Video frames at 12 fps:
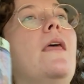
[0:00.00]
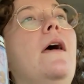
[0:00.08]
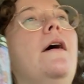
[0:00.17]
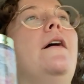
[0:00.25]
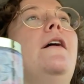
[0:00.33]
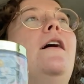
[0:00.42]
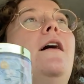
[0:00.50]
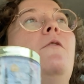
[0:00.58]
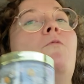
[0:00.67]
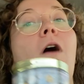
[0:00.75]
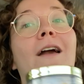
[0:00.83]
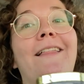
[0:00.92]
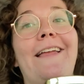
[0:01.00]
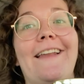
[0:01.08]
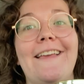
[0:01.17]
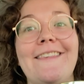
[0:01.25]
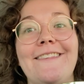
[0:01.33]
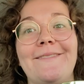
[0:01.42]
uh, walk
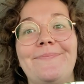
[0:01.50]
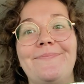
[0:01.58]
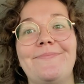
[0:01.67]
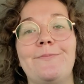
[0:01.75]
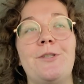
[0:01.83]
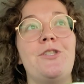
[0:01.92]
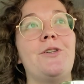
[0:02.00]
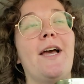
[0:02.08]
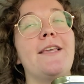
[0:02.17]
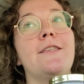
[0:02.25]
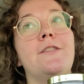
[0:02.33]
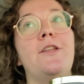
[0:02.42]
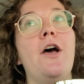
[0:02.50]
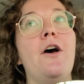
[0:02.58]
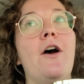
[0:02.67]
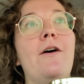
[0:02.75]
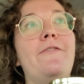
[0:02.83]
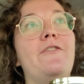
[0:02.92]
Cletus, which you guys
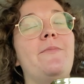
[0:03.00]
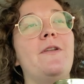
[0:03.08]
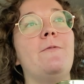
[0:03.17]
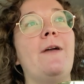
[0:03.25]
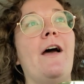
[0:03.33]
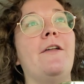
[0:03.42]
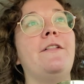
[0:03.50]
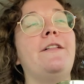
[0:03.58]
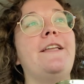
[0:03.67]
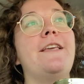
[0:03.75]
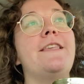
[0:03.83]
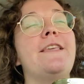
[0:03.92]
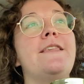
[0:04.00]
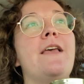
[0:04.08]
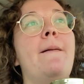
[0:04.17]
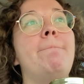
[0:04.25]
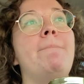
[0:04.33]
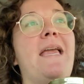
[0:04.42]
know if you've been around, Cletus is
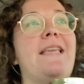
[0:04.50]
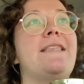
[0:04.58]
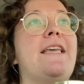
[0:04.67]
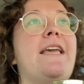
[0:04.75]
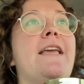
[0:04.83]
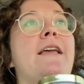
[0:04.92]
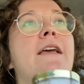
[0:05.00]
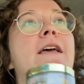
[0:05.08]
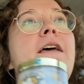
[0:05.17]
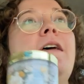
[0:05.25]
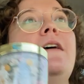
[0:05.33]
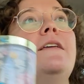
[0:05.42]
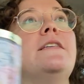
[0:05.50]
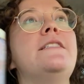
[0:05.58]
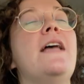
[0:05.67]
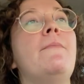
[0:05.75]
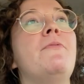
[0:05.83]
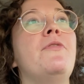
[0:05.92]
amazing
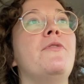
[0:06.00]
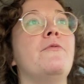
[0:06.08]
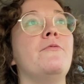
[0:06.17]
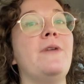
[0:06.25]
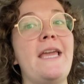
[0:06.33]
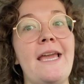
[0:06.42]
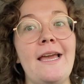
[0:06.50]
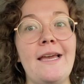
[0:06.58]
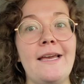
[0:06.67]
step three,